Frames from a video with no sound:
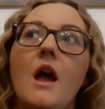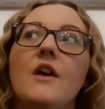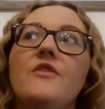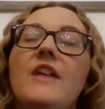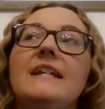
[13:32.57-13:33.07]

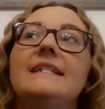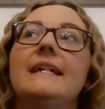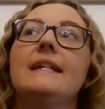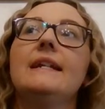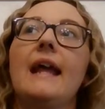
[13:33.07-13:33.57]
They
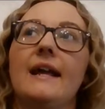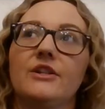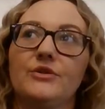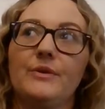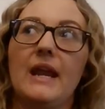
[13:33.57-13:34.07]
did an
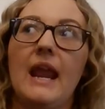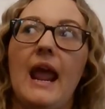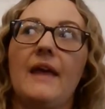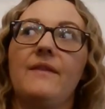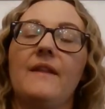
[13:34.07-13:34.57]
x-ray,
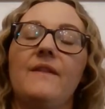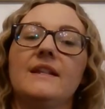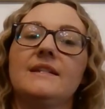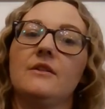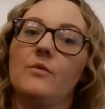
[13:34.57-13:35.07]
and then they
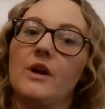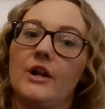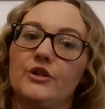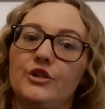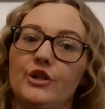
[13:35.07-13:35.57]
still were
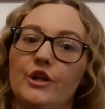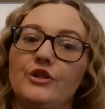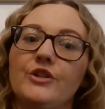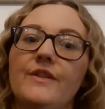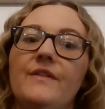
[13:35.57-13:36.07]
unsure.
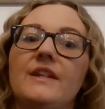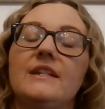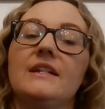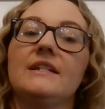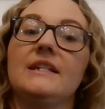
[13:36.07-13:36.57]
So then they
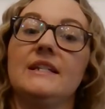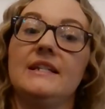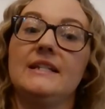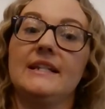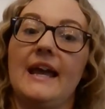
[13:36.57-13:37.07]
did a
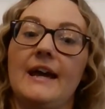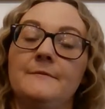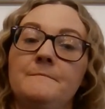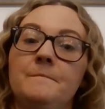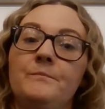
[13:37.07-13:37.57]
CT
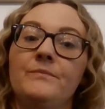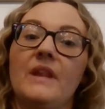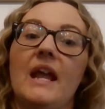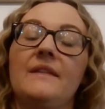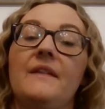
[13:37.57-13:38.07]
scan,
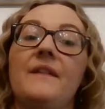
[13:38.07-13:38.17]
and then